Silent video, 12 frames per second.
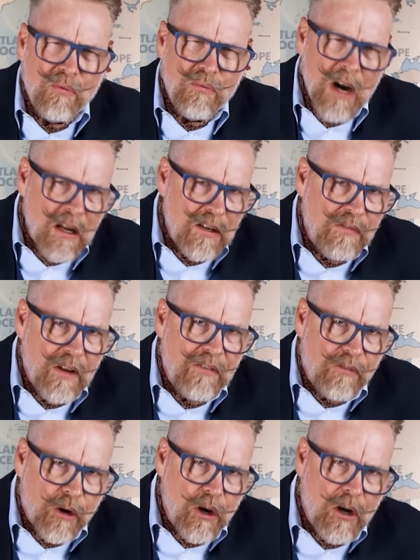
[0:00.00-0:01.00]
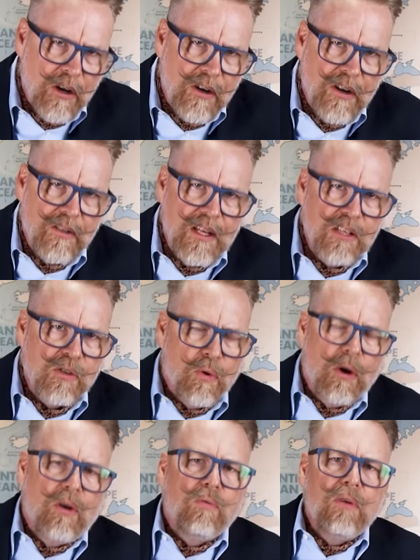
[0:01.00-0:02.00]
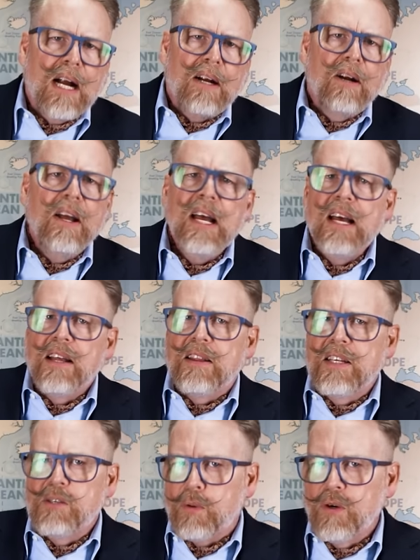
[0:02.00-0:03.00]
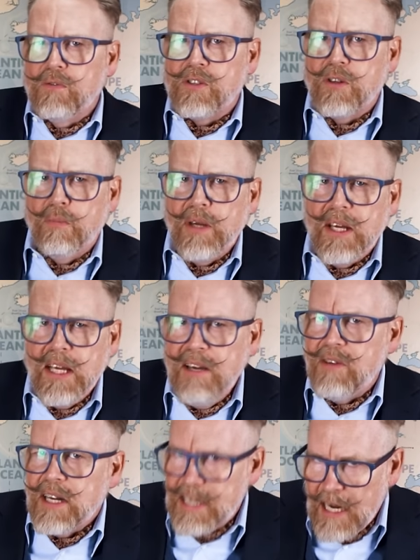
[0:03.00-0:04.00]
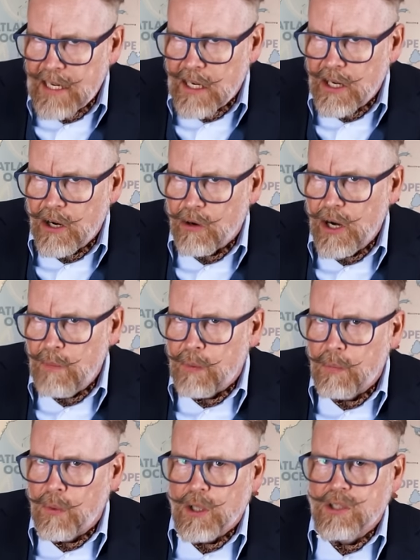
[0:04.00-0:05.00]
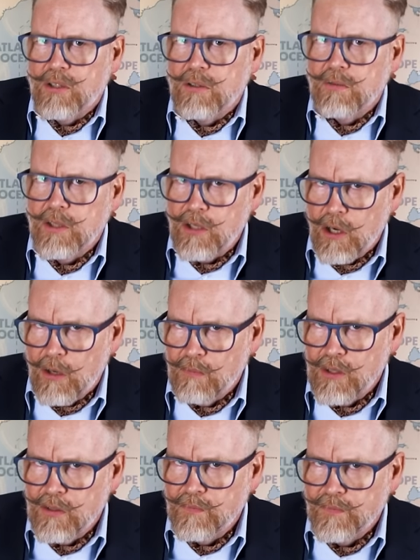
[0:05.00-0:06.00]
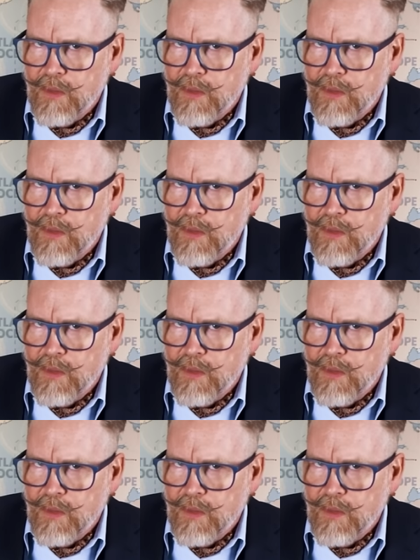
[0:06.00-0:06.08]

Relatively forgotten in the historical record, this proves to be even deadlier in proportional terms.